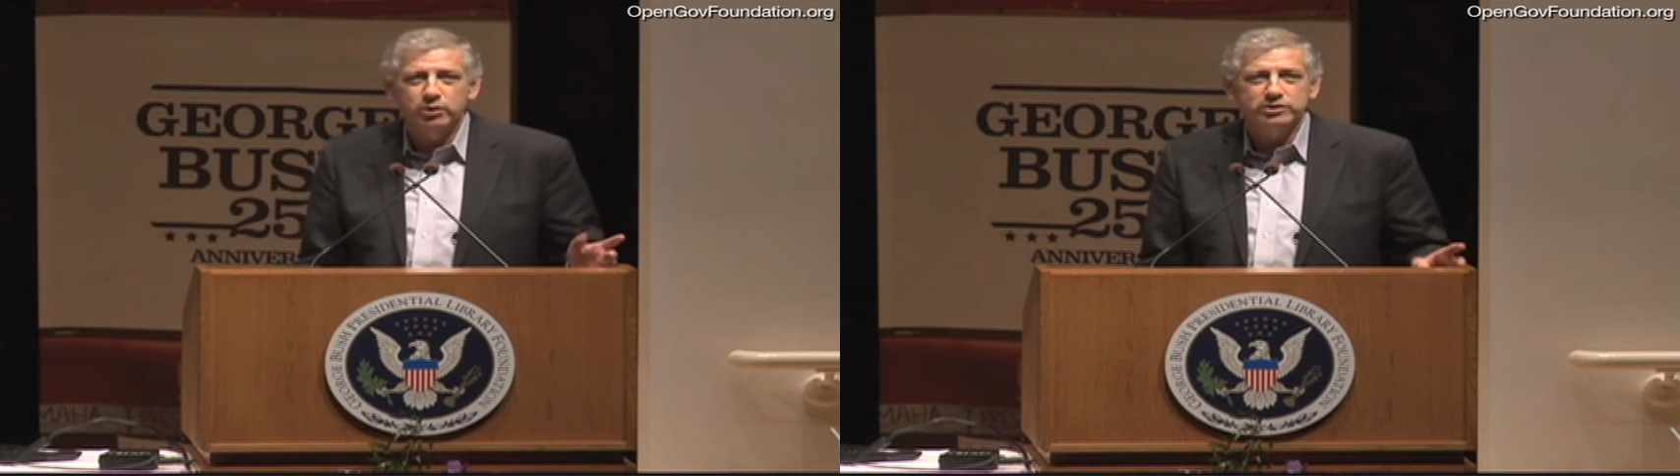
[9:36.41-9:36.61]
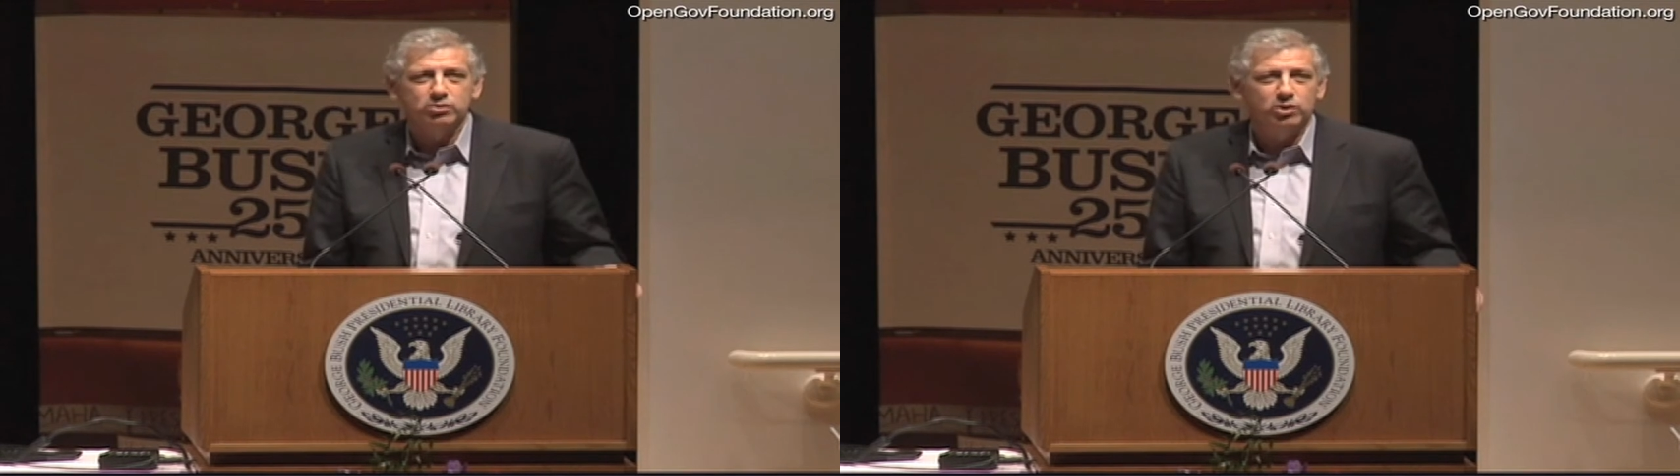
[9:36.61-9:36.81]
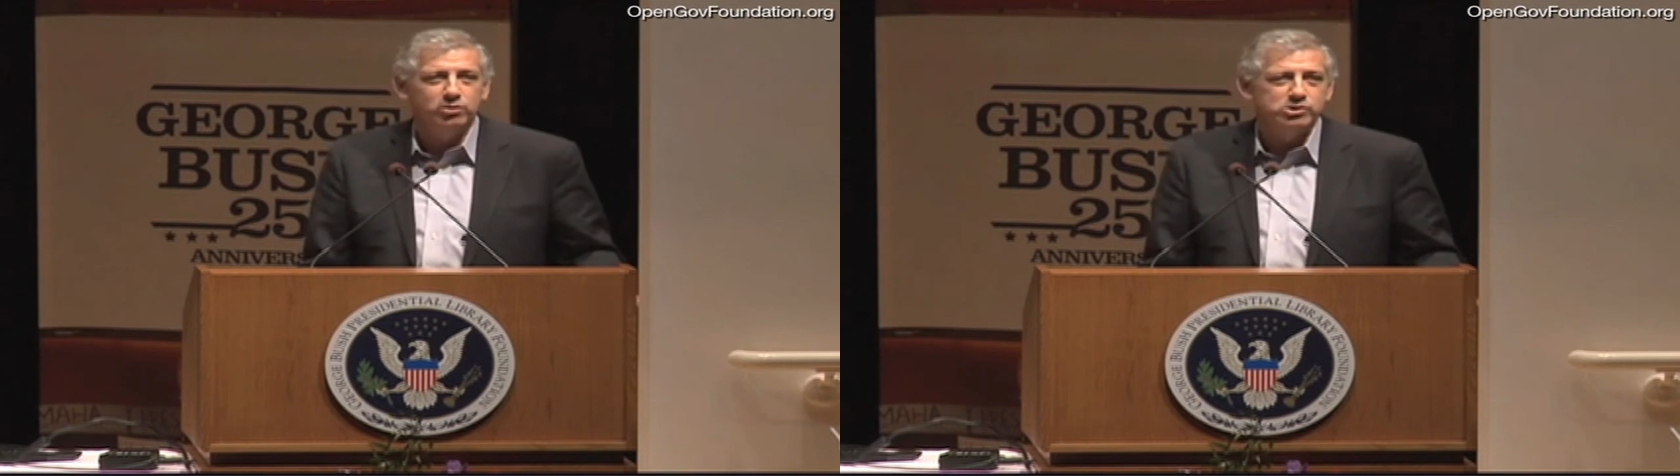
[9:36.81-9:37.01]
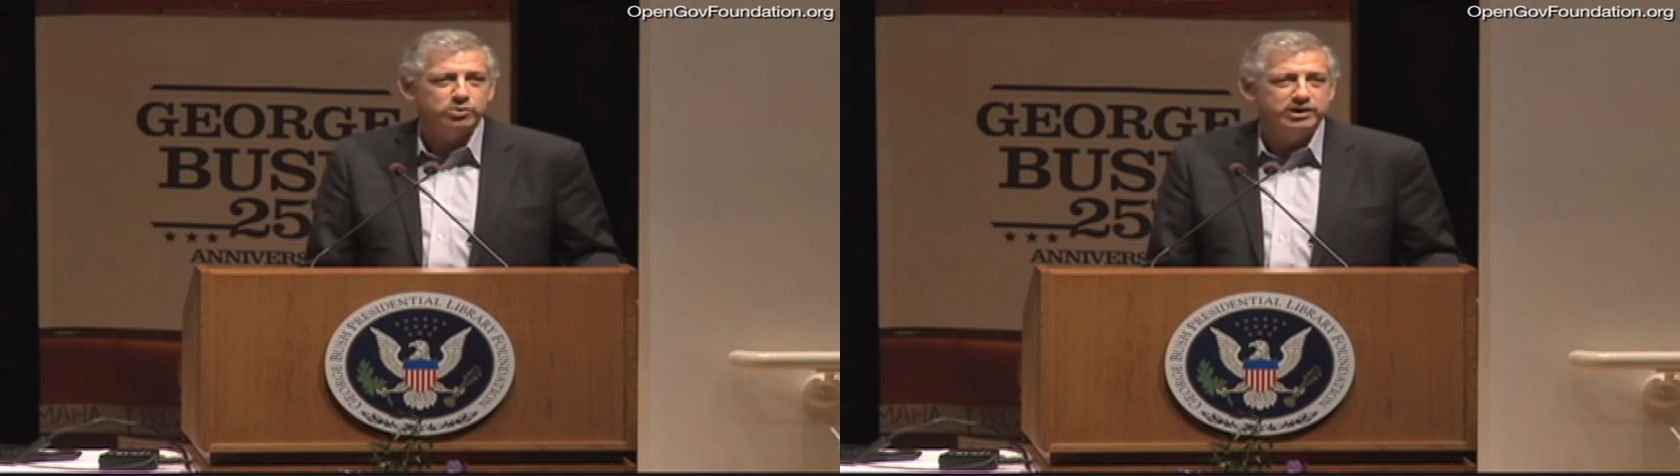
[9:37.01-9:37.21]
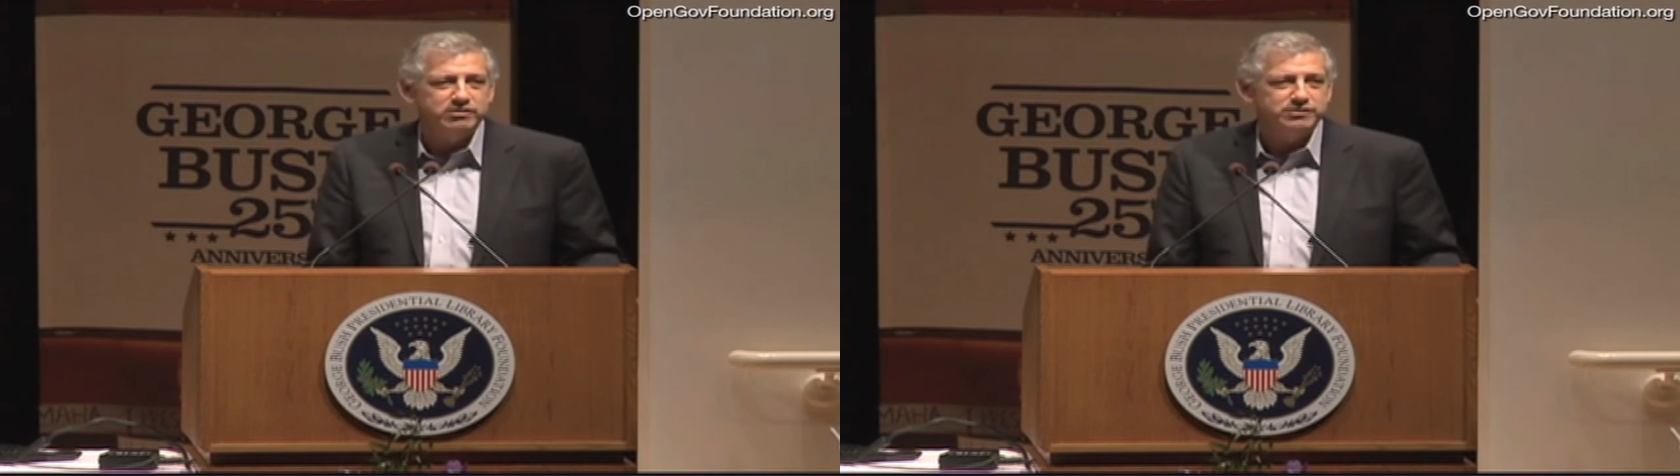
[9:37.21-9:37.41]
what the rule was
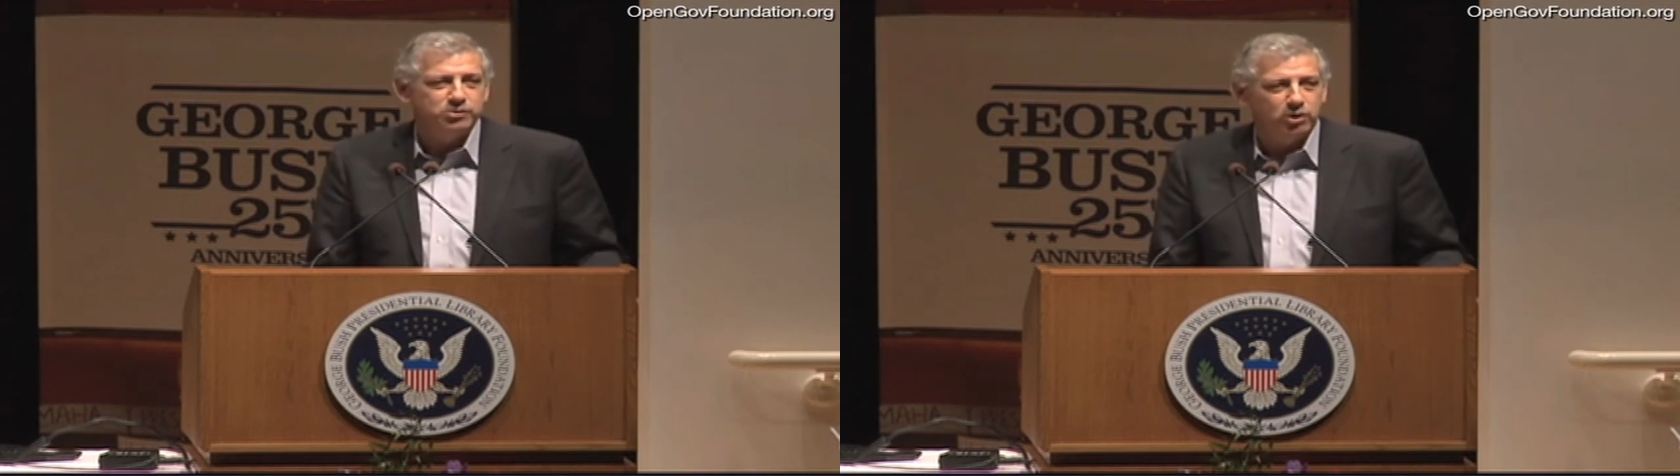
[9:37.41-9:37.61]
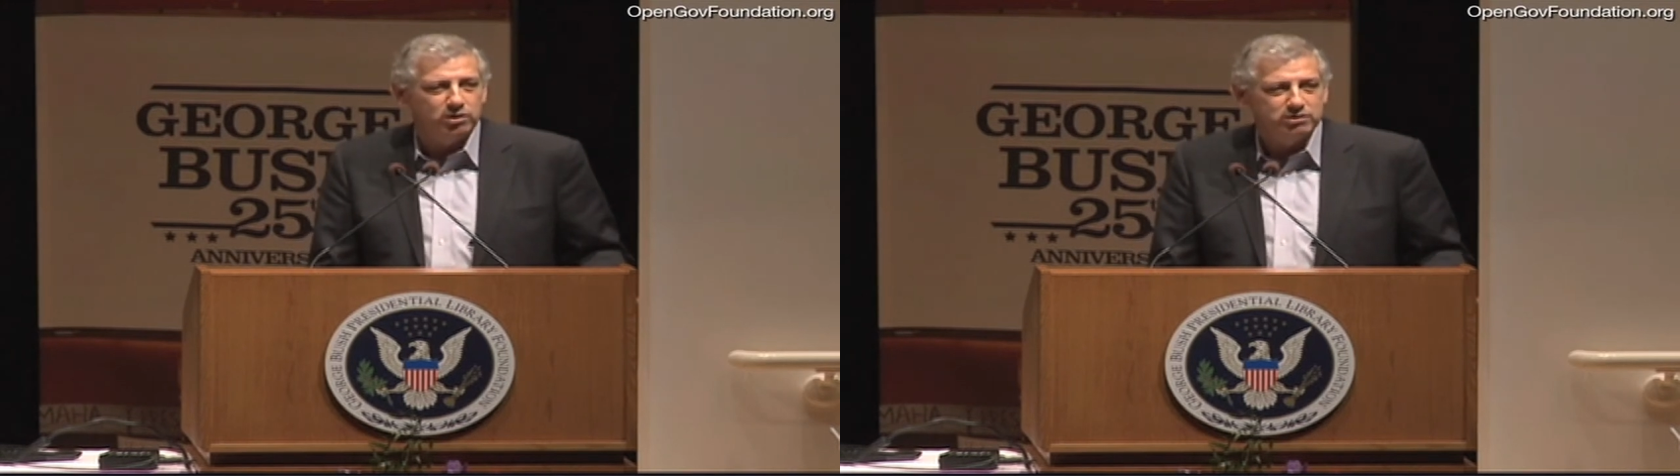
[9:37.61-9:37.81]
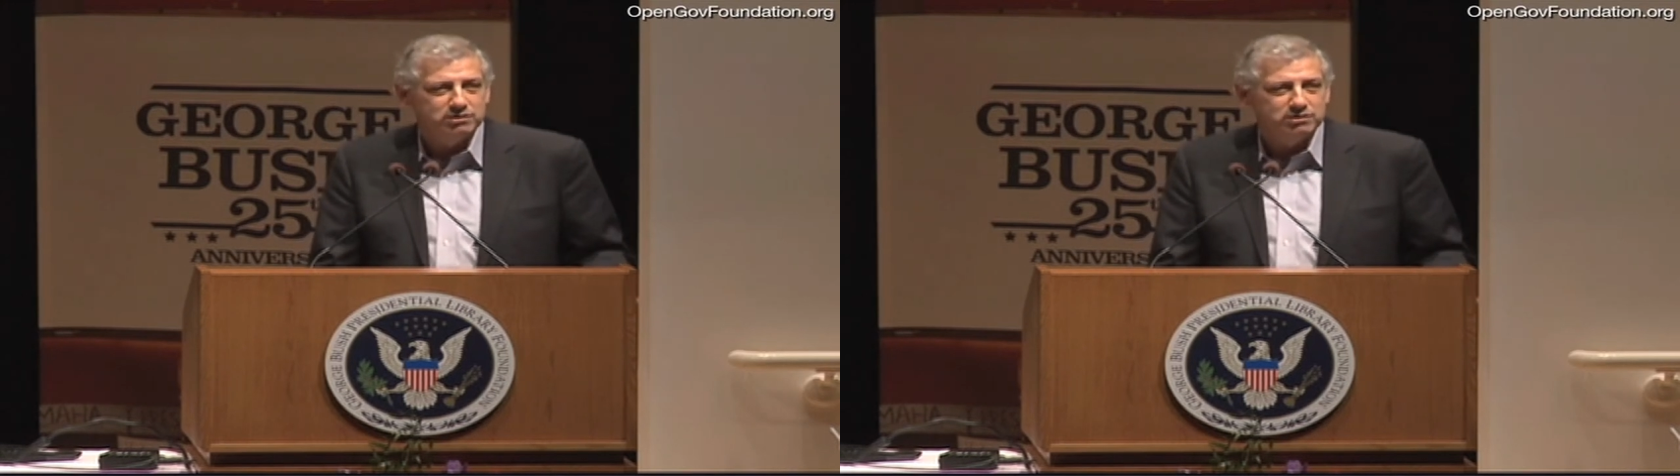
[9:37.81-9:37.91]
written for